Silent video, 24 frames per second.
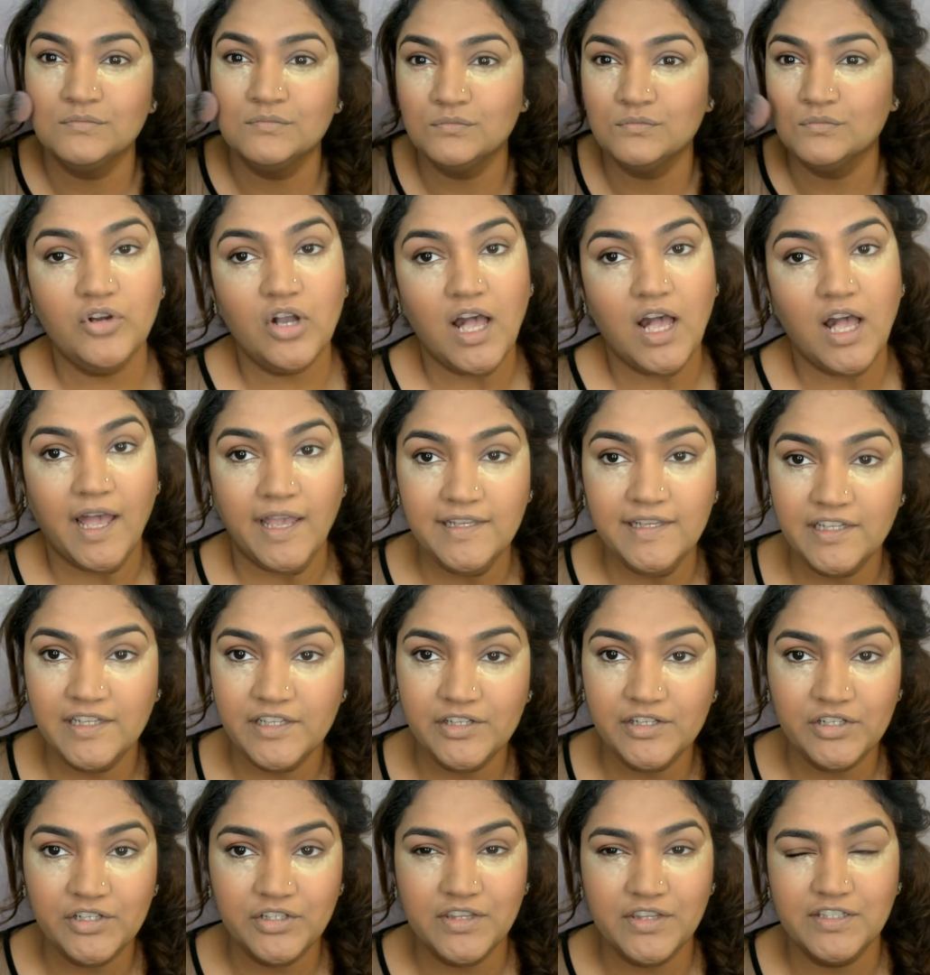
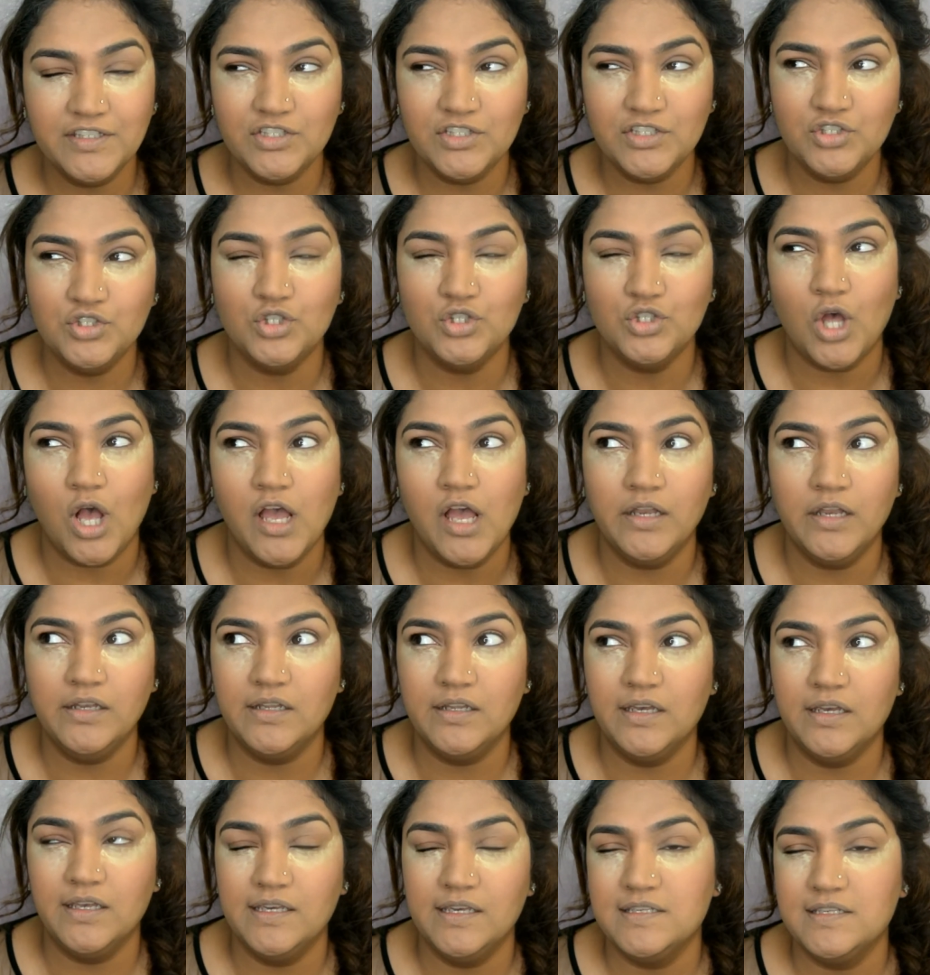Highlighter, this is not
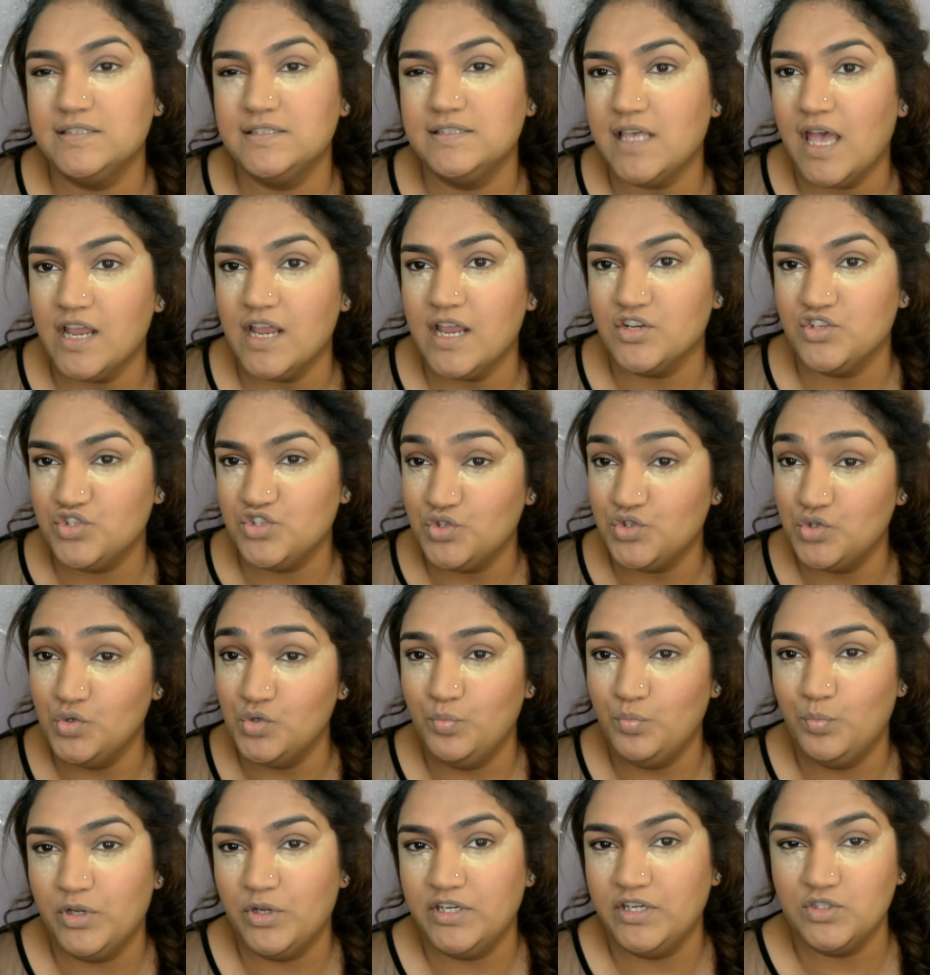exact
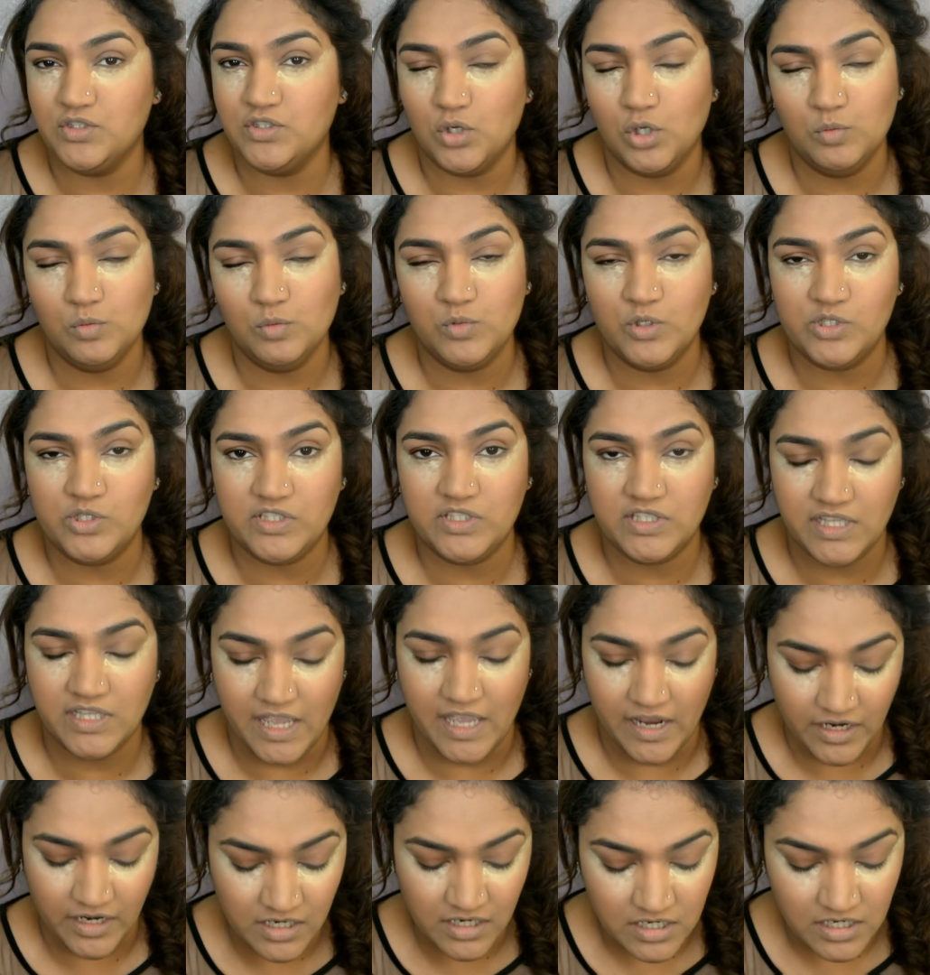dupe, but it's almost
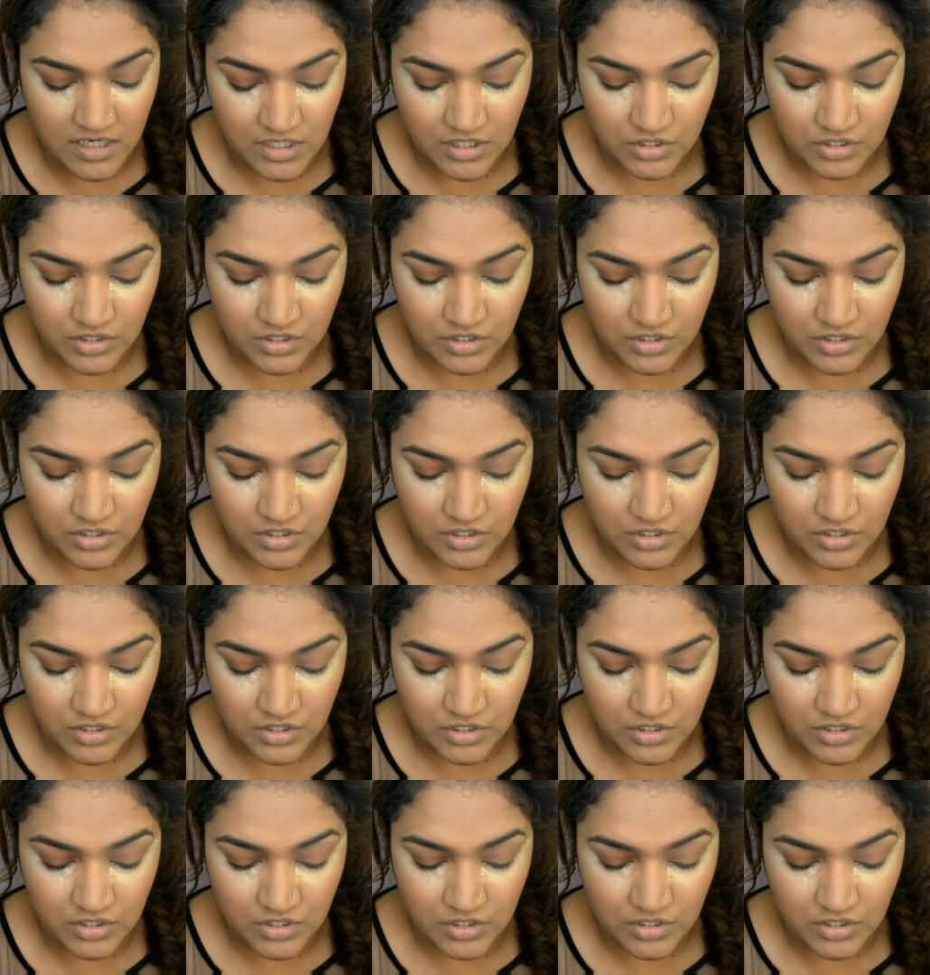there.